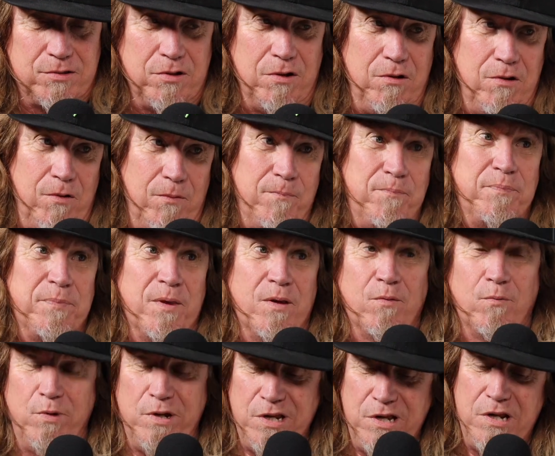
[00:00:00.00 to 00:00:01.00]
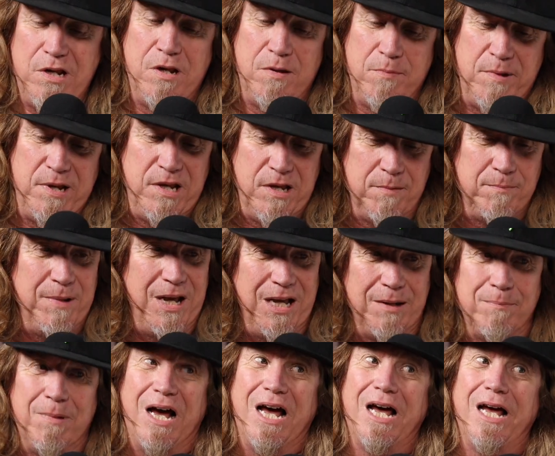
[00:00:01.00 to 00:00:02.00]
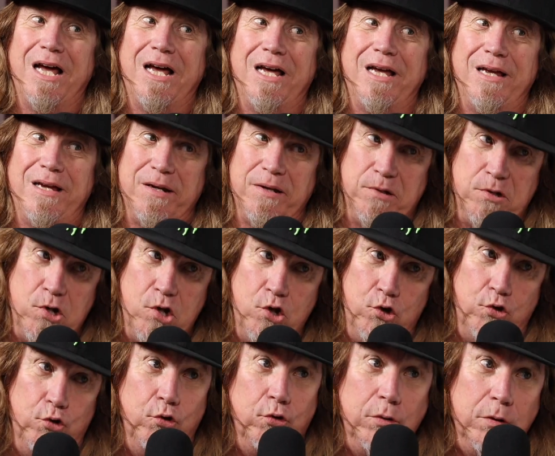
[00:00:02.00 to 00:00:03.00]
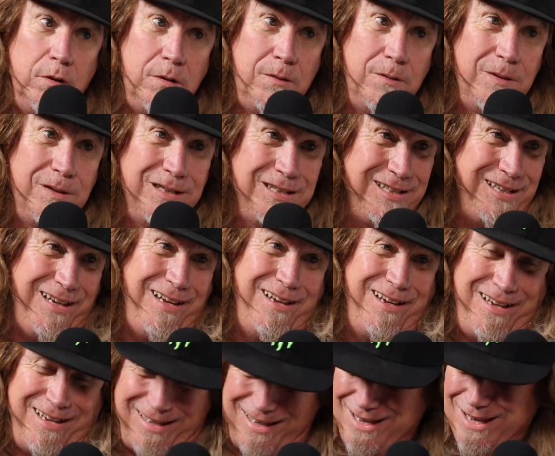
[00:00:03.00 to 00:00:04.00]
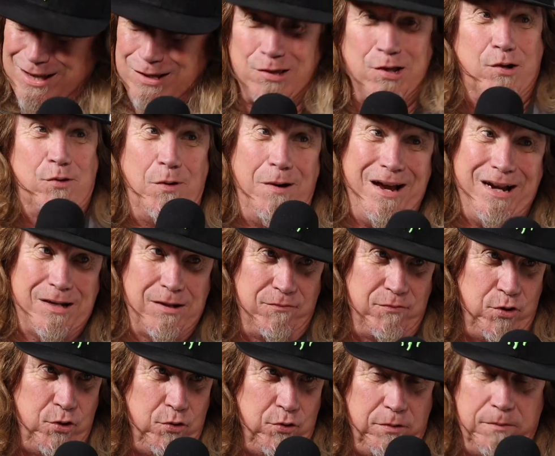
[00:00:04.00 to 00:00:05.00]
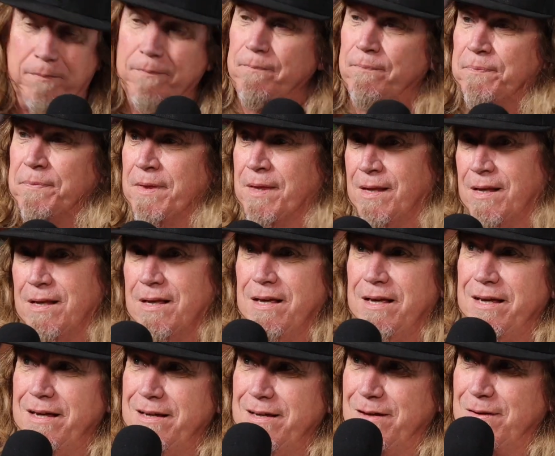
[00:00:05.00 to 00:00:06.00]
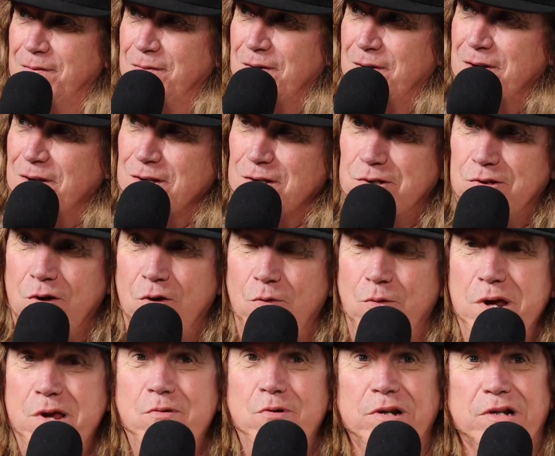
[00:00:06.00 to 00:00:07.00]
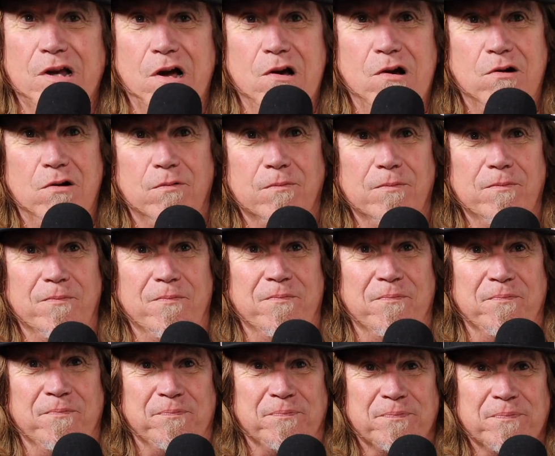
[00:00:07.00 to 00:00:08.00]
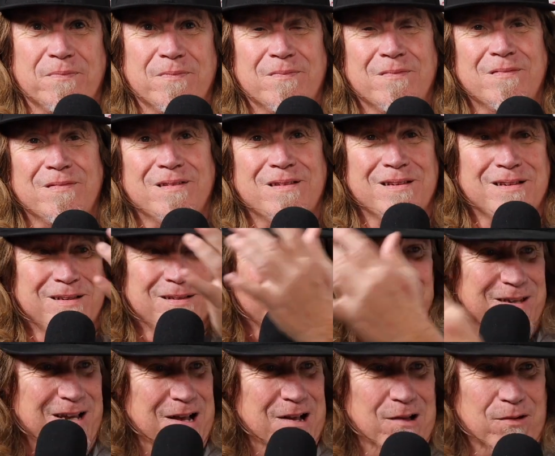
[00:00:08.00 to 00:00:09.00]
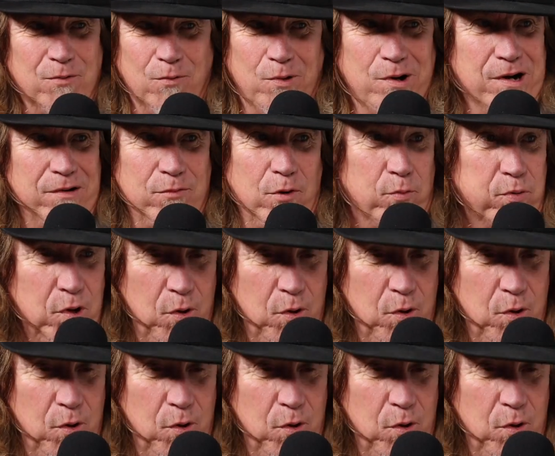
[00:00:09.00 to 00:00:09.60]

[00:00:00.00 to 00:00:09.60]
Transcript: So right. we needed to be in bed by noon. There you go. The crack of noon. There you go. And So we would go down to wherever.